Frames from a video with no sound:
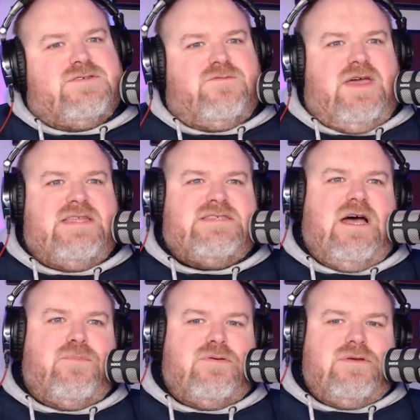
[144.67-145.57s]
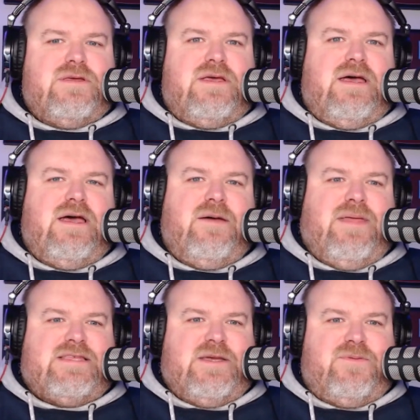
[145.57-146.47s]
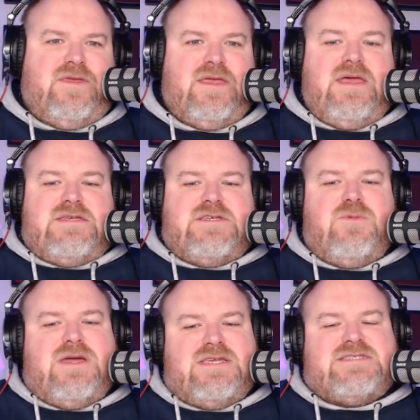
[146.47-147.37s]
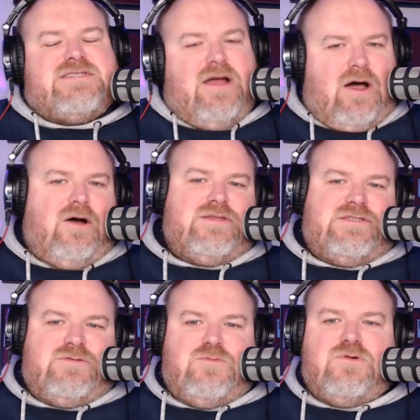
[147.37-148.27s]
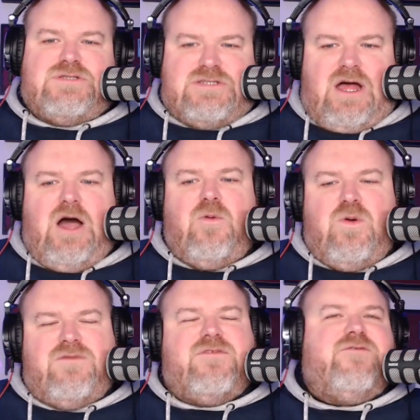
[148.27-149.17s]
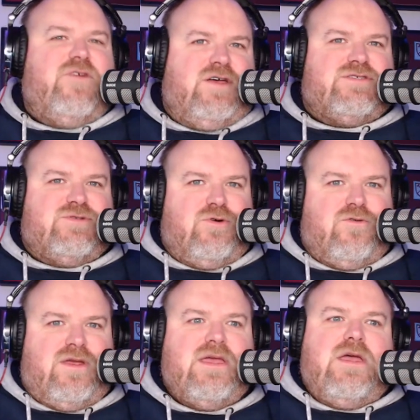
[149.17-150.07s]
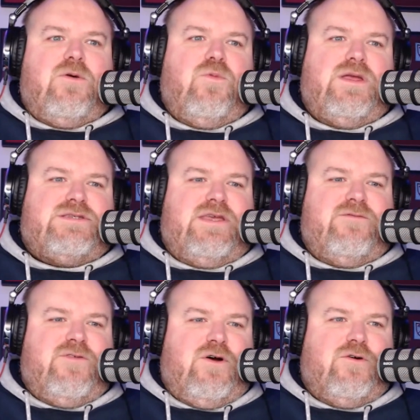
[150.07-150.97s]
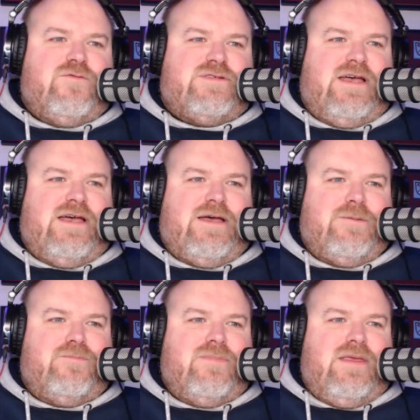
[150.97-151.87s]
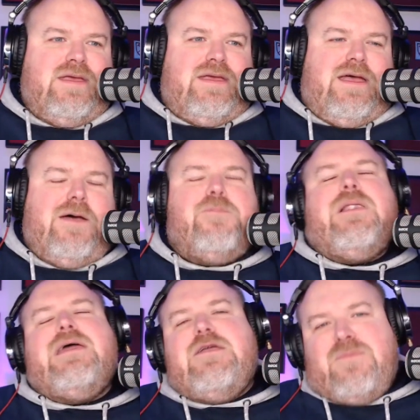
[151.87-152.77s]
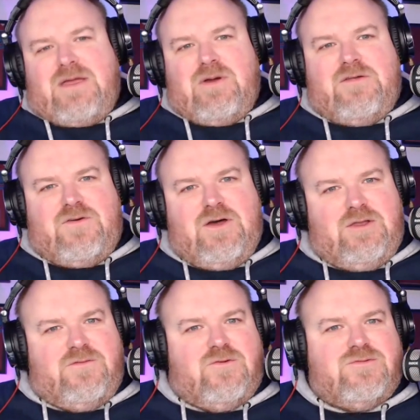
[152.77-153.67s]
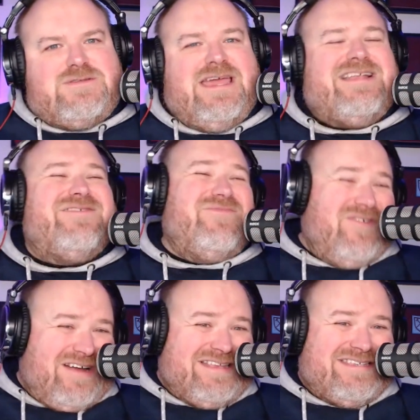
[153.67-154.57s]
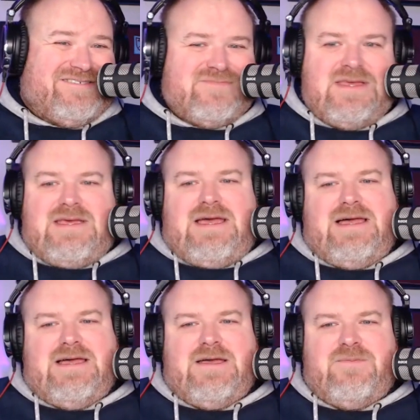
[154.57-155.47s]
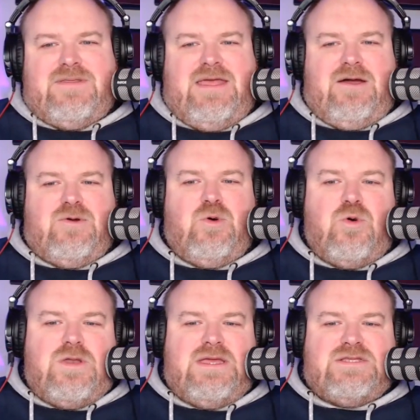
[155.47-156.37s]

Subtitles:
a heads up, that type of thing. So we're going to start. We'll start with the first story, which involves a player you may well have heard of called Declan Rice. Now, according